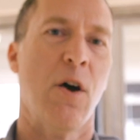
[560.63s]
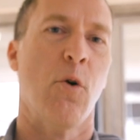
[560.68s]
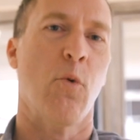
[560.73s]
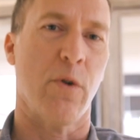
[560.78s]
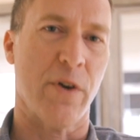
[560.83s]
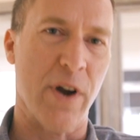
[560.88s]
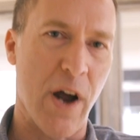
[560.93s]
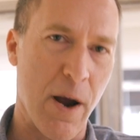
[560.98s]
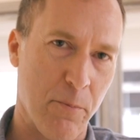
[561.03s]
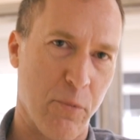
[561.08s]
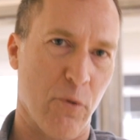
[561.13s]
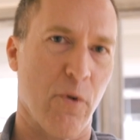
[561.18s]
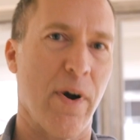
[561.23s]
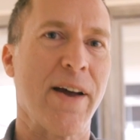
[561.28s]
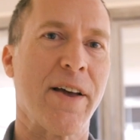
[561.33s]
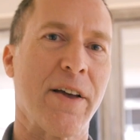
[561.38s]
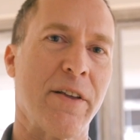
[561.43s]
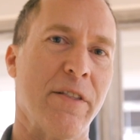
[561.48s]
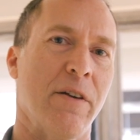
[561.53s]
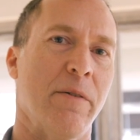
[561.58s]
we're not
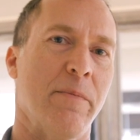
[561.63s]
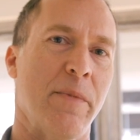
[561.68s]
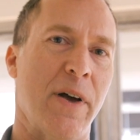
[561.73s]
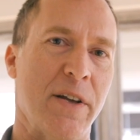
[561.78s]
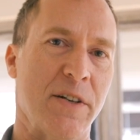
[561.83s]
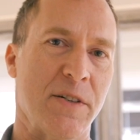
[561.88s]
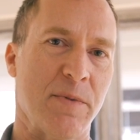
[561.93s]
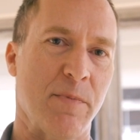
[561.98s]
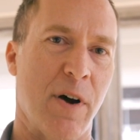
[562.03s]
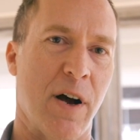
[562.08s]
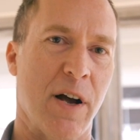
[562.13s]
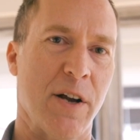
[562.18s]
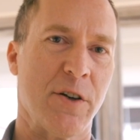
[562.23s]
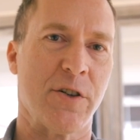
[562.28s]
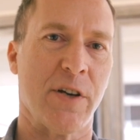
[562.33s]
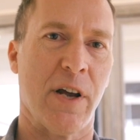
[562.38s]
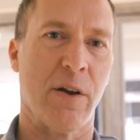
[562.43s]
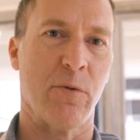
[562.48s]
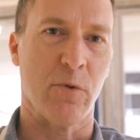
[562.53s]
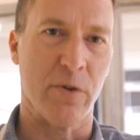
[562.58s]
breaking them as
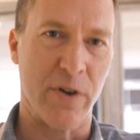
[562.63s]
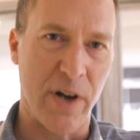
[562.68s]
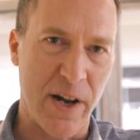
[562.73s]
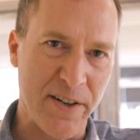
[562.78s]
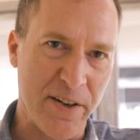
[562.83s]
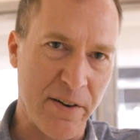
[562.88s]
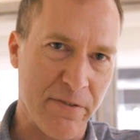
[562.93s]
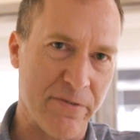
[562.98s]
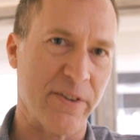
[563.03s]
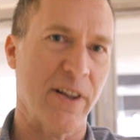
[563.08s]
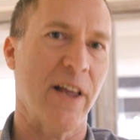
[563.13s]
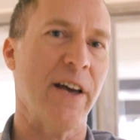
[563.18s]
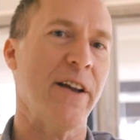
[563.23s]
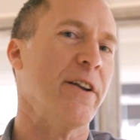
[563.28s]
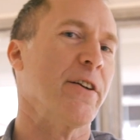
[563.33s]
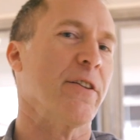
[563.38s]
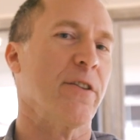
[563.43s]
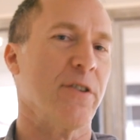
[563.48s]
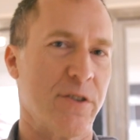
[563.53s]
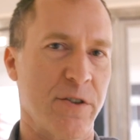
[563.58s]
much and we're not
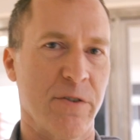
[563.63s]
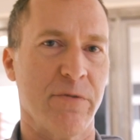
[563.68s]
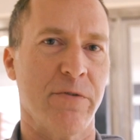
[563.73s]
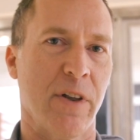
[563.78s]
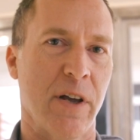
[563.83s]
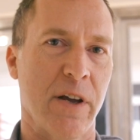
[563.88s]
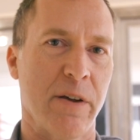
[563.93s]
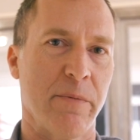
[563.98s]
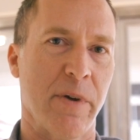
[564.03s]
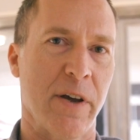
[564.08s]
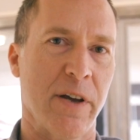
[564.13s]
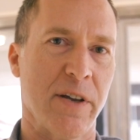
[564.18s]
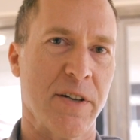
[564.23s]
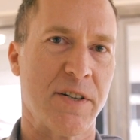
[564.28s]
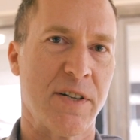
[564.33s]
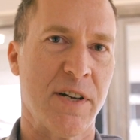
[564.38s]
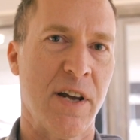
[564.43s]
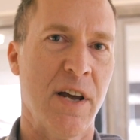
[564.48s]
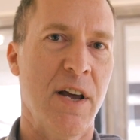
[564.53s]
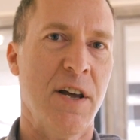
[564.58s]
deflating the souffle
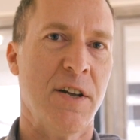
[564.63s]
base.